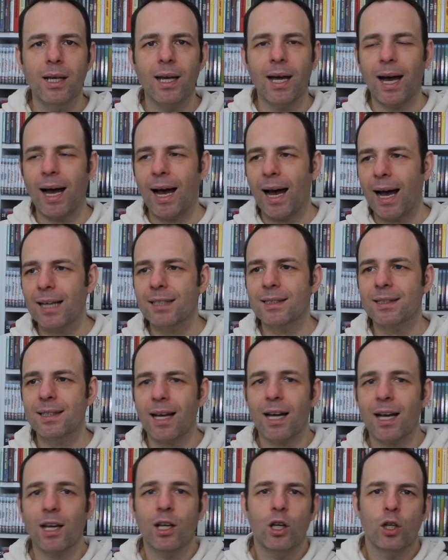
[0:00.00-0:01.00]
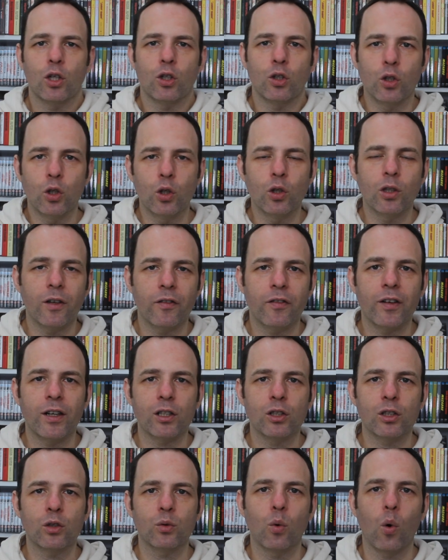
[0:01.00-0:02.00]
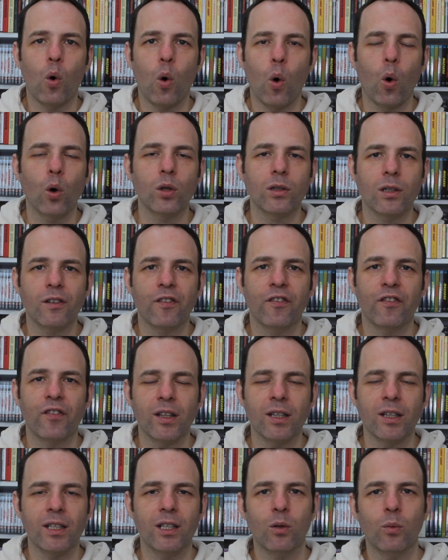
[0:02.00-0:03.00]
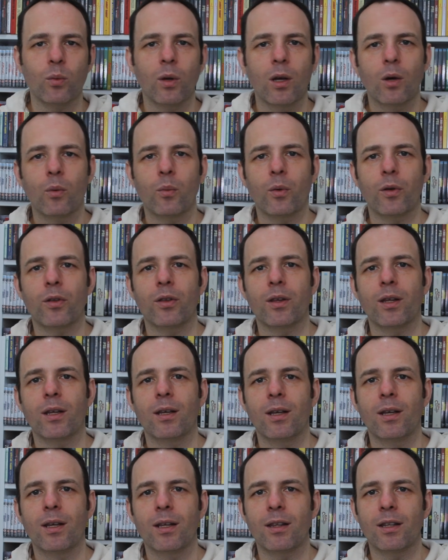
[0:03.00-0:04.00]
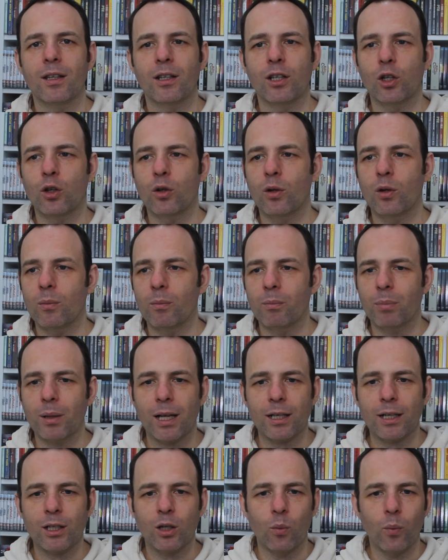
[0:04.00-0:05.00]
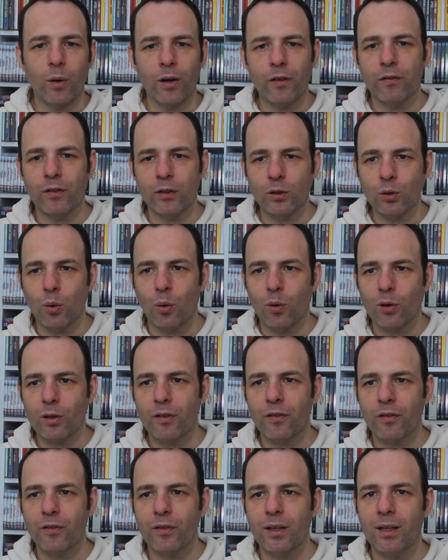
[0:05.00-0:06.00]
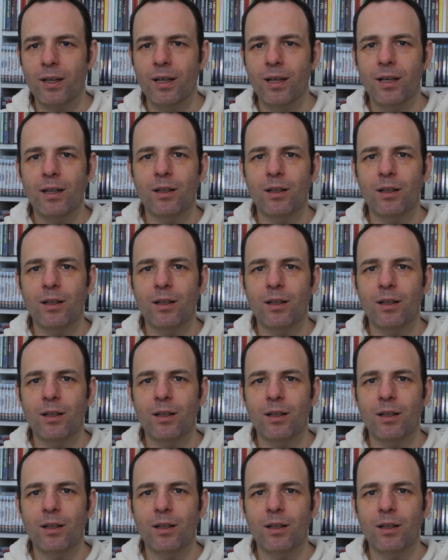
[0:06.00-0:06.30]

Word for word: It has that universal horror feeling with the, the black and white photography,